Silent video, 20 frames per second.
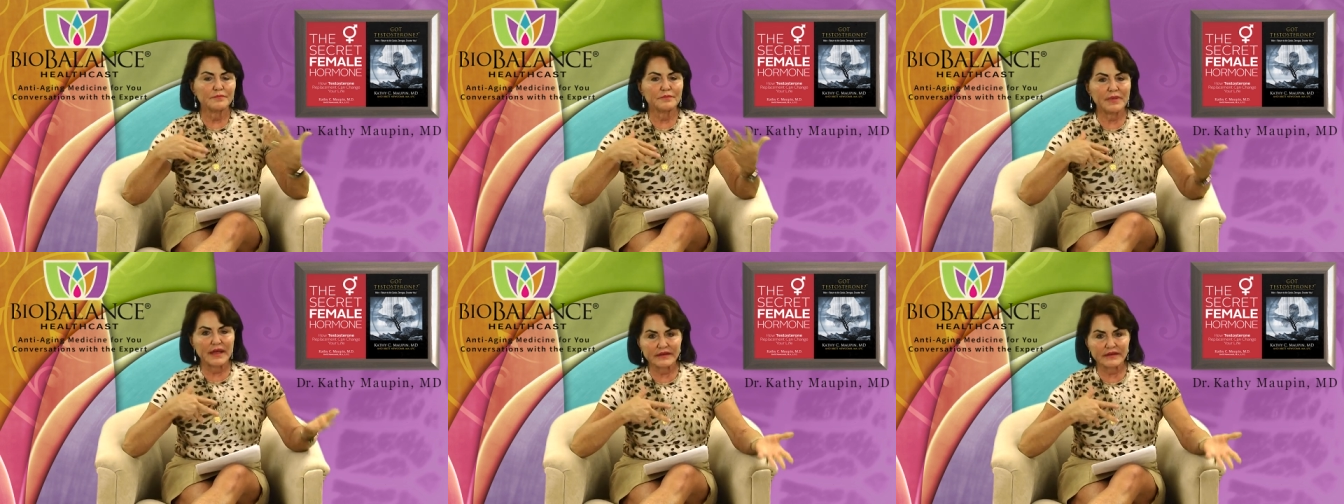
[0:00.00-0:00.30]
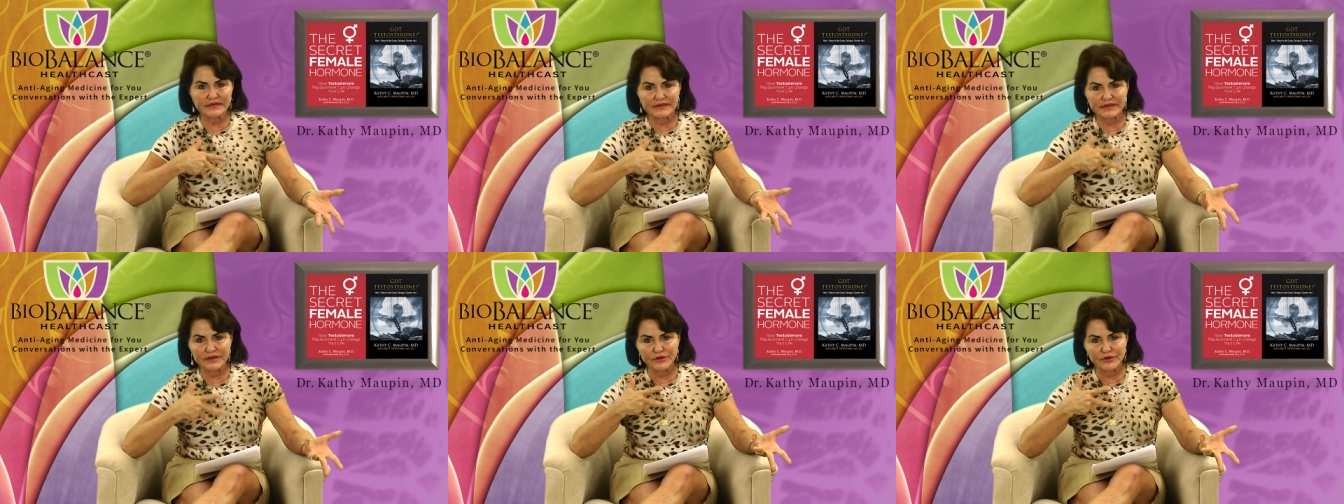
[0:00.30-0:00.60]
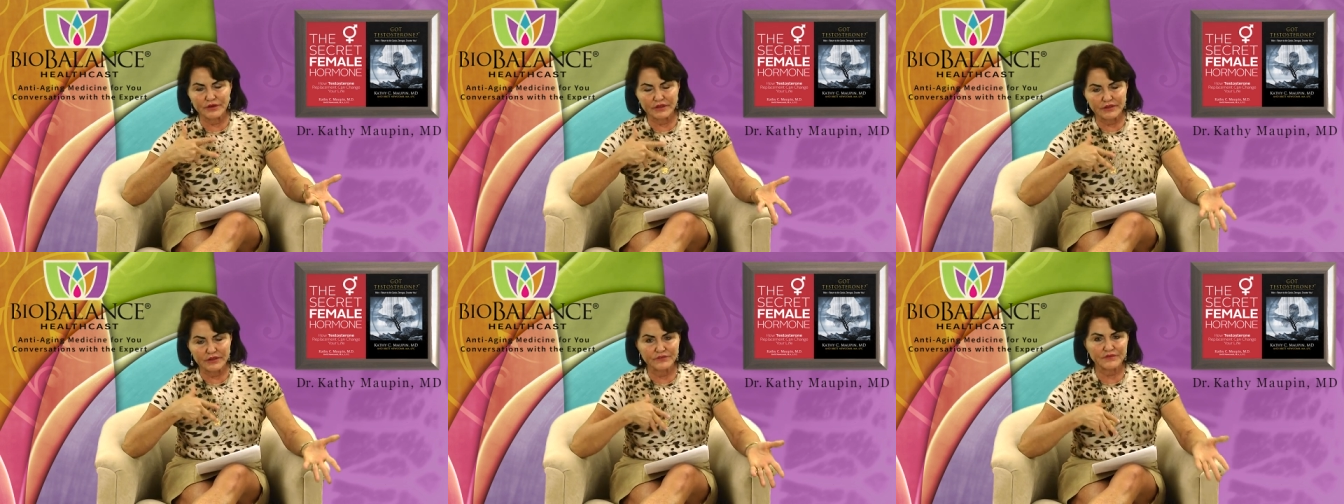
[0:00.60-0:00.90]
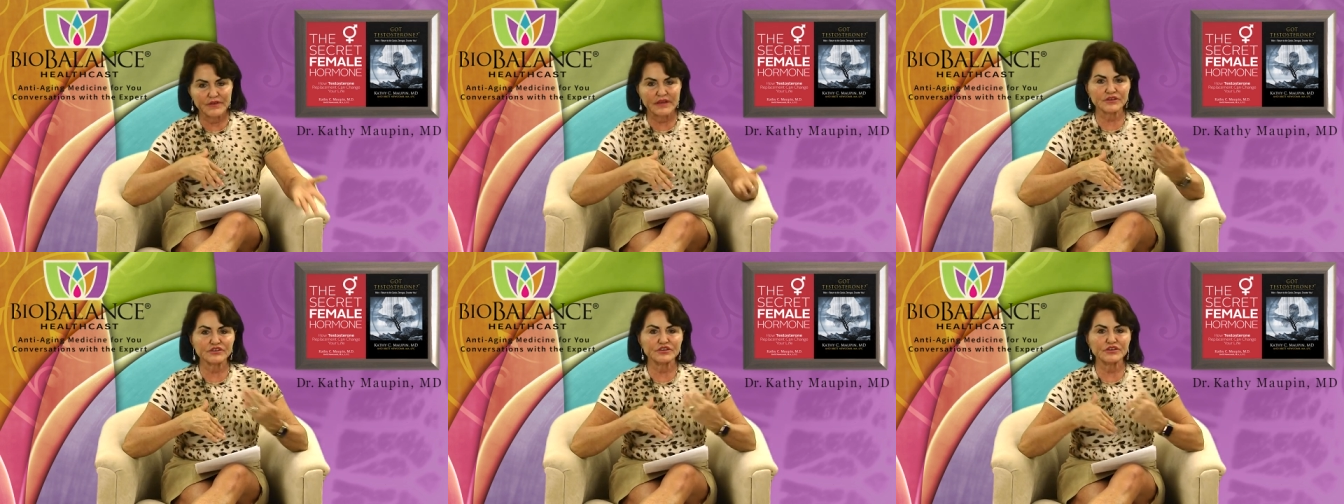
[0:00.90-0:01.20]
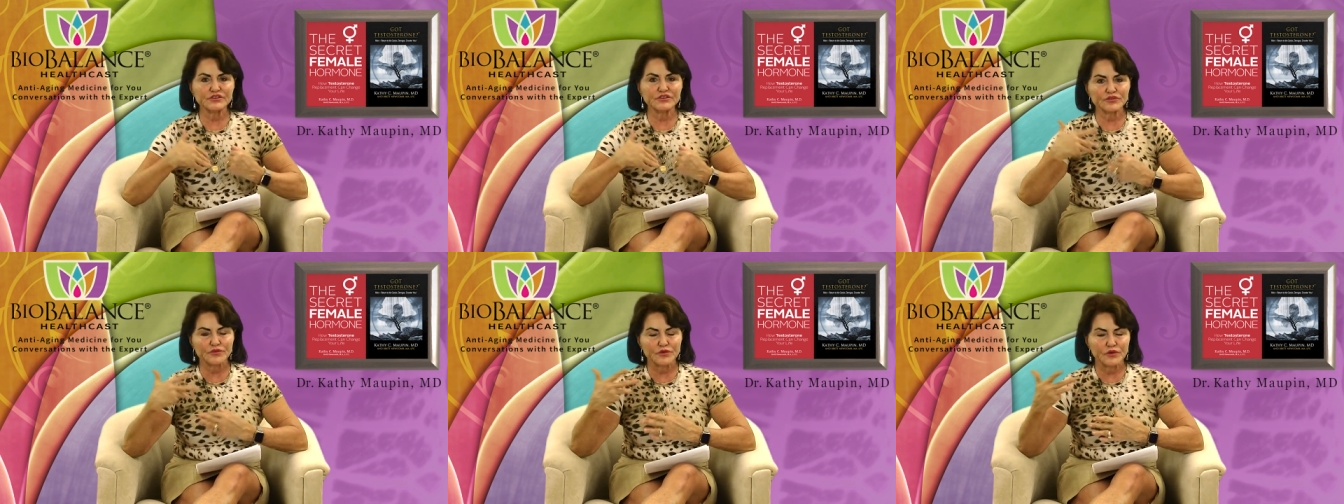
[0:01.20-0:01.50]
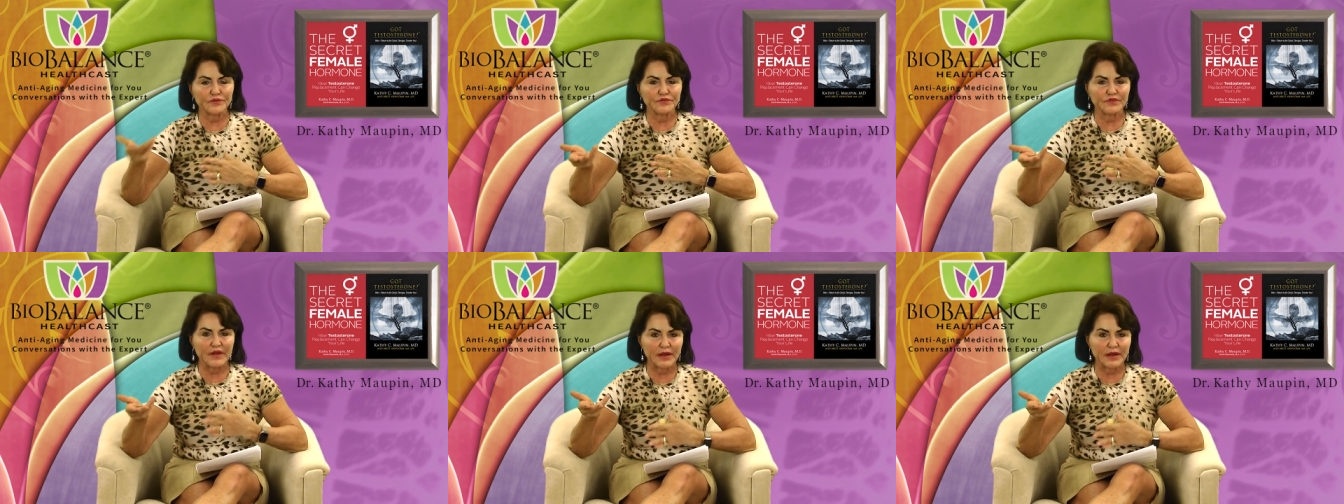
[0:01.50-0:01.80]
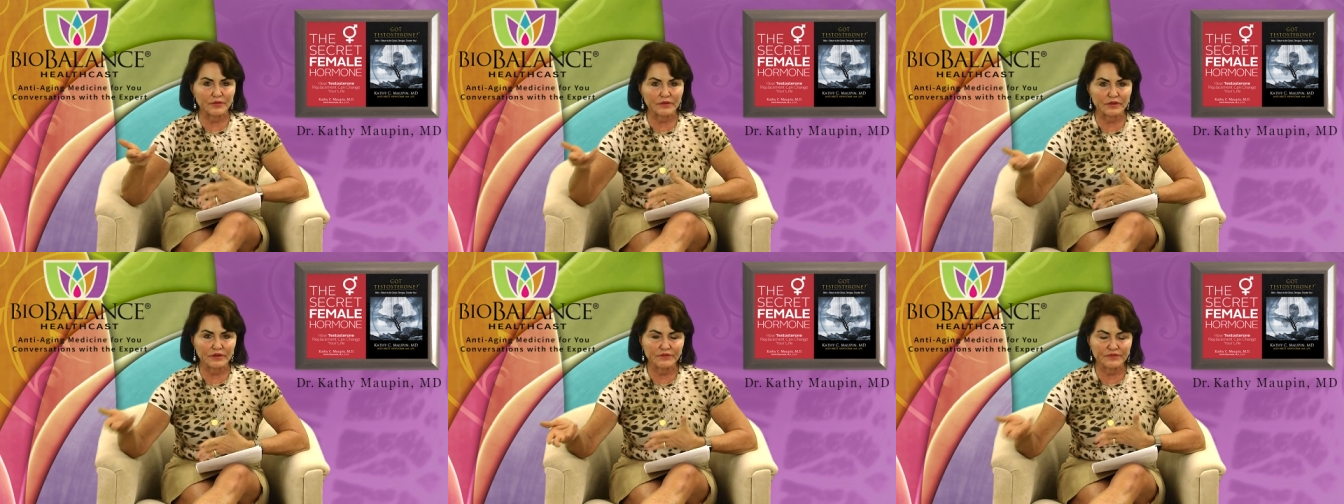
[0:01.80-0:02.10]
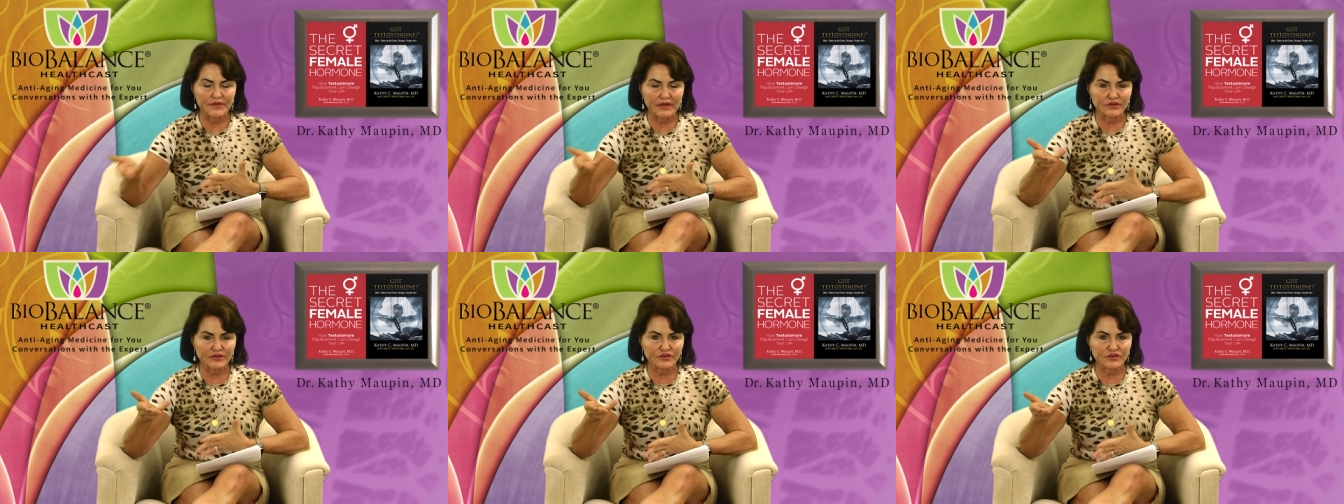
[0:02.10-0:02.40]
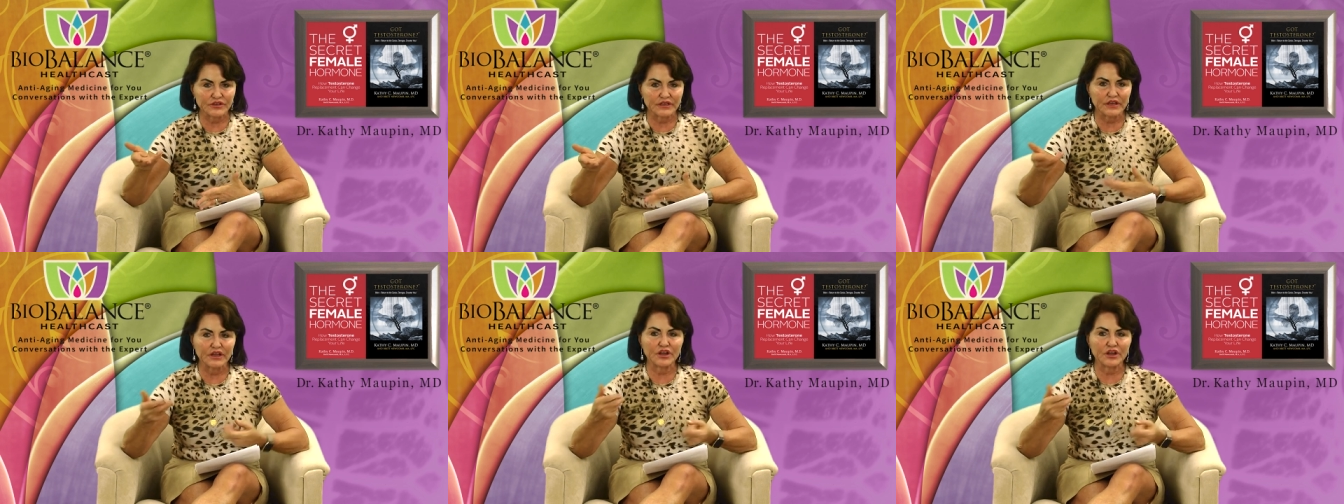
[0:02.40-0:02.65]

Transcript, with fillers: bacterial infections or a viral infection that